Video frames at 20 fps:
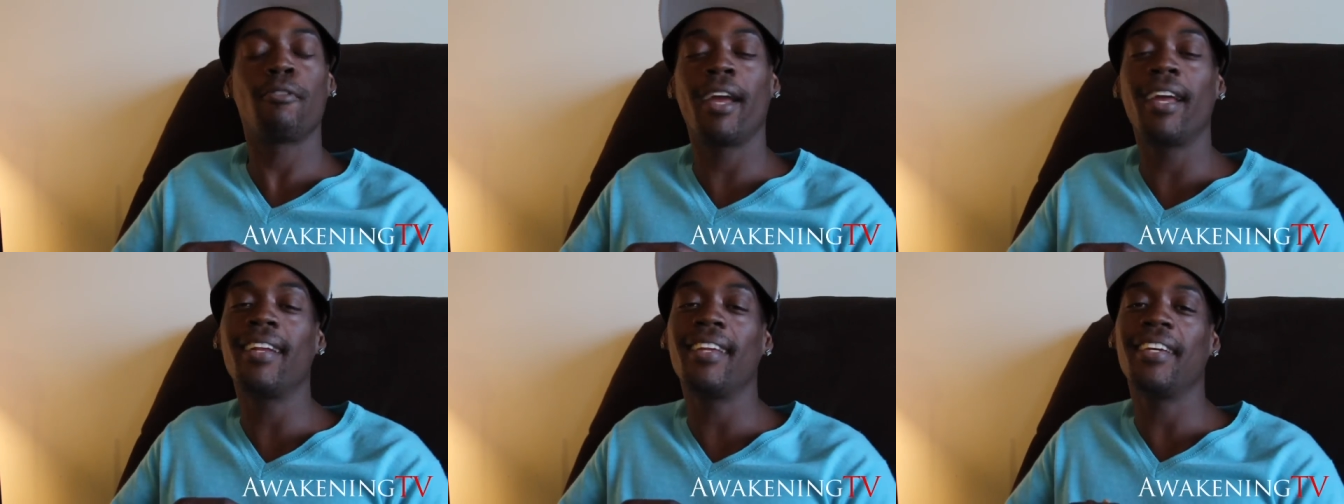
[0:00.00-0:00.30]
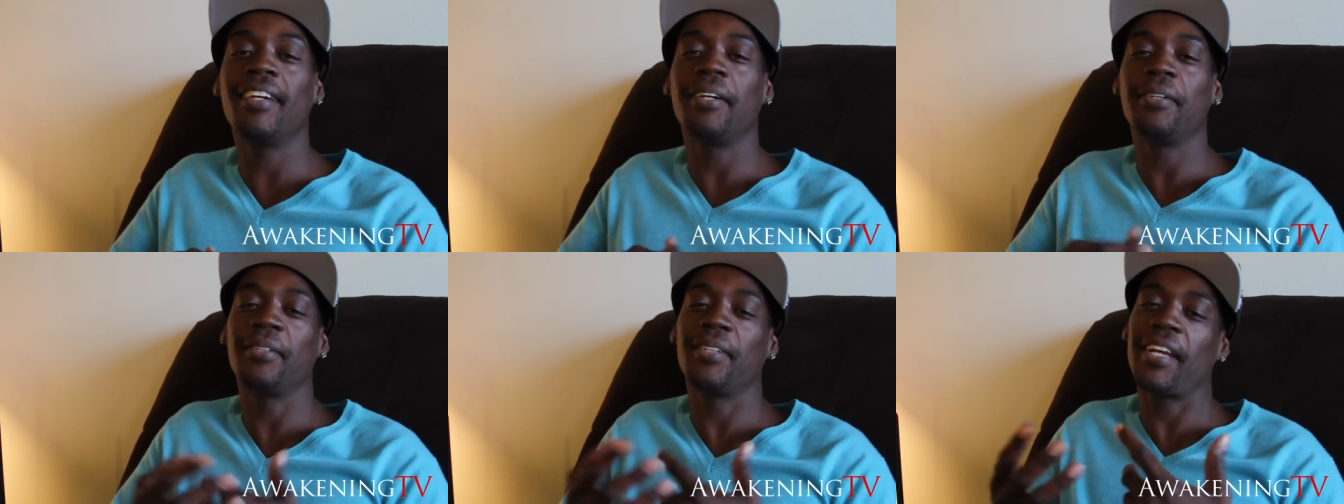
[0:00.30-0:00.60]
the radio,
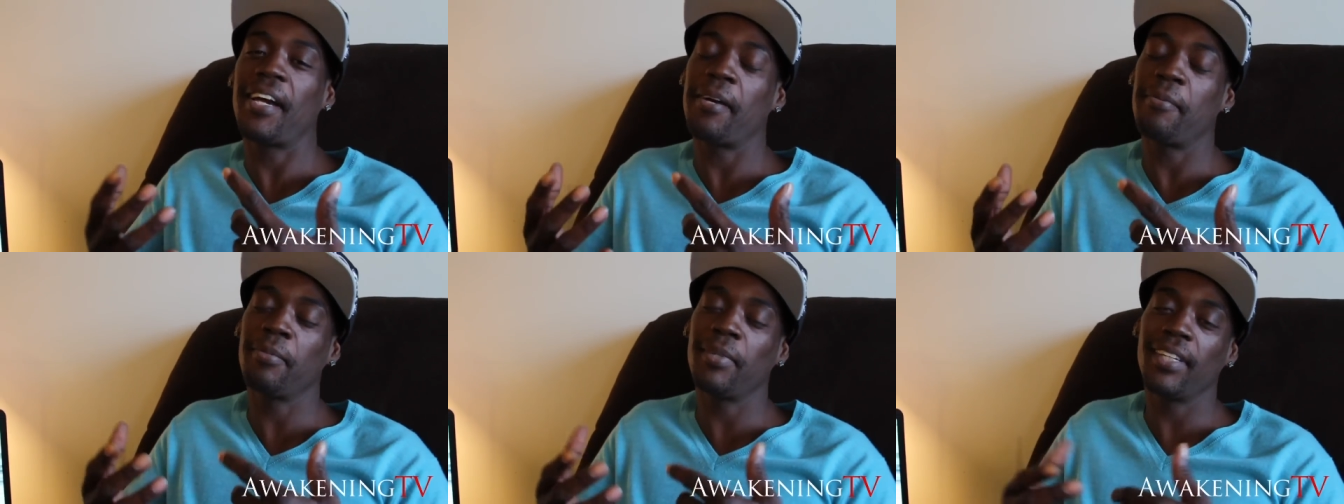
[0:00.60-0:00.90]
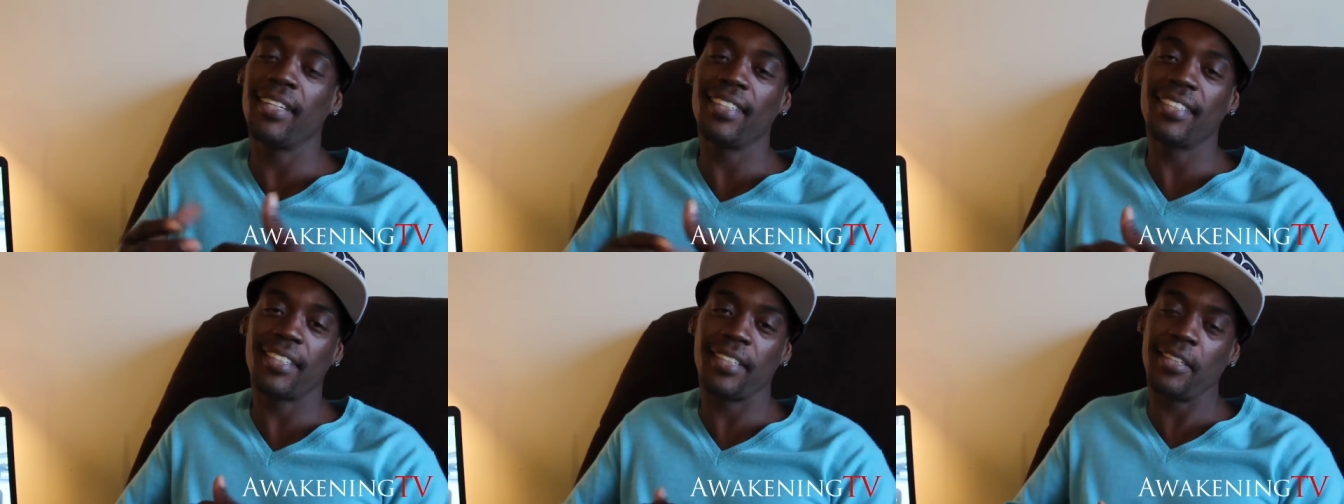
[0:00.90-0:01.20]
you know what I
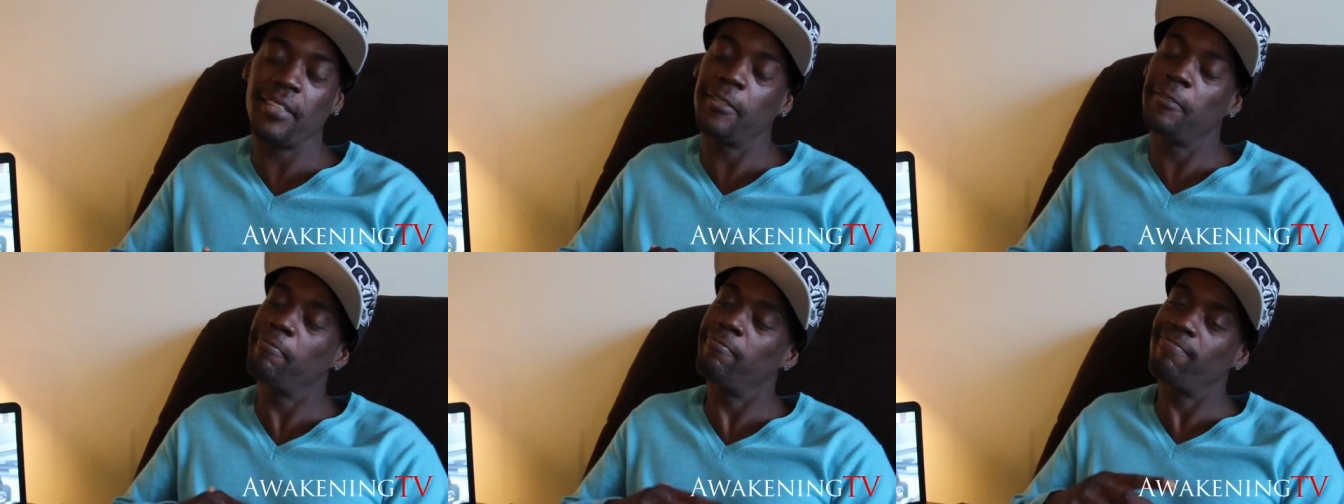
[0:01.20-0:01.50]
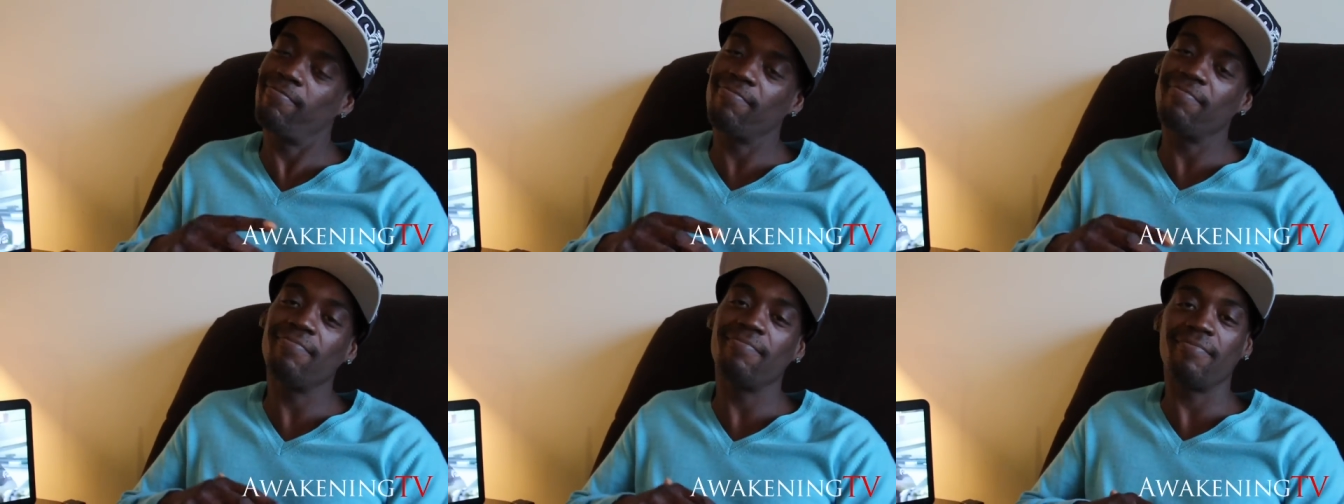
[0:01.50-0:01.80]
mean? So, you
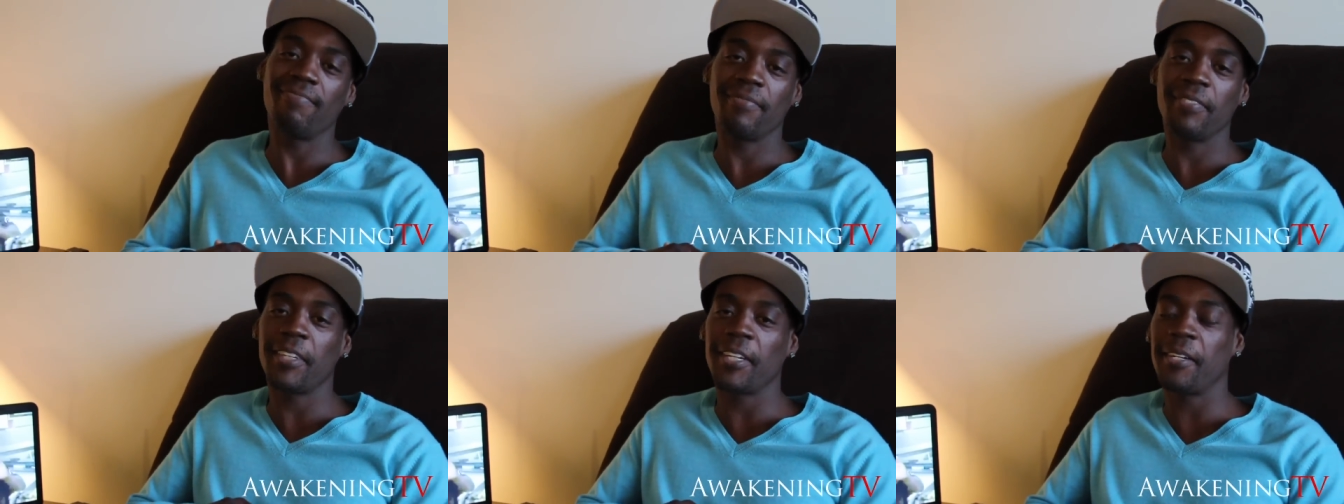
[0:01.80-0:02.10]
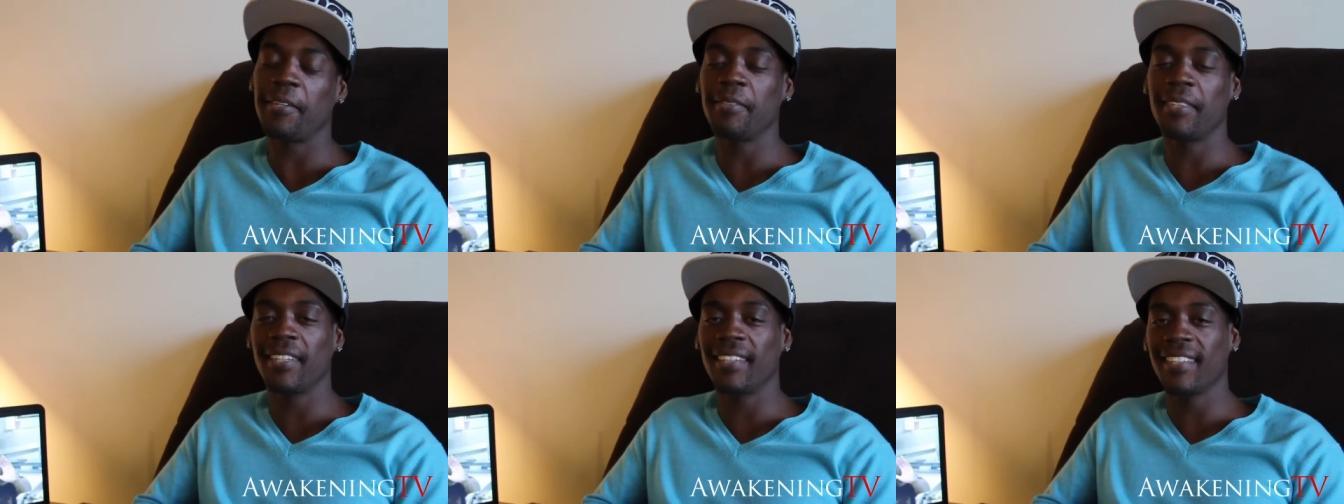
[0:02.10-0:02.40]

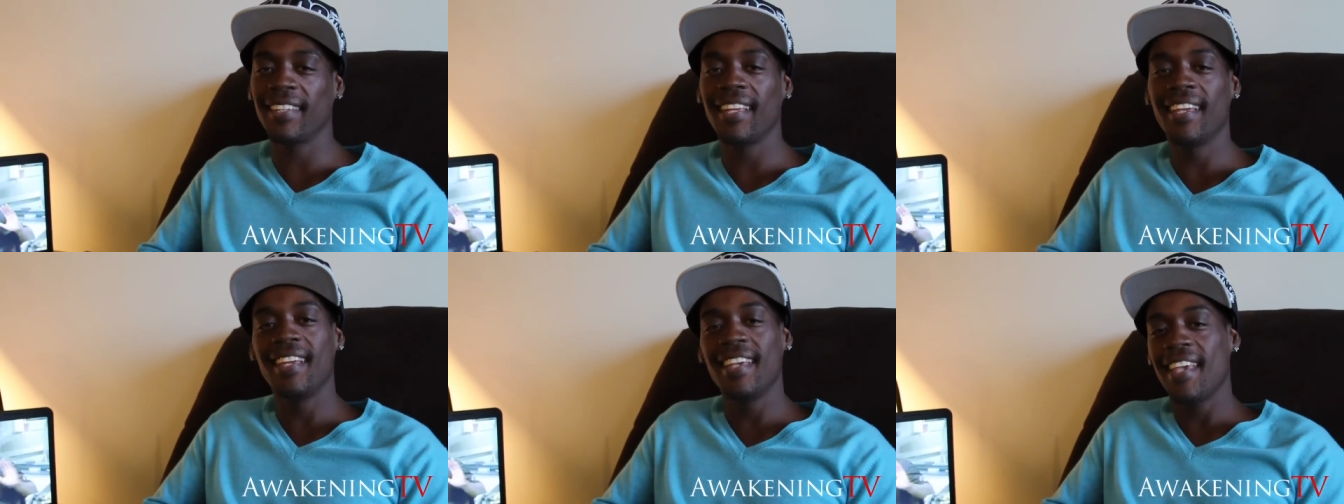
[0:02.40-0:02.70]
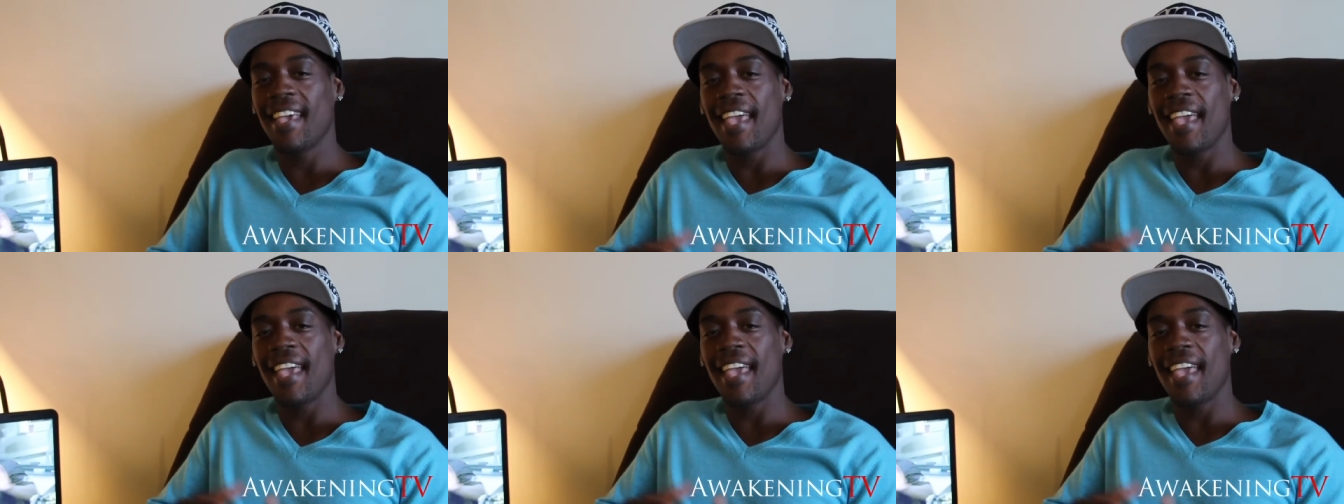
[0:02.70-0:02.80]
know what I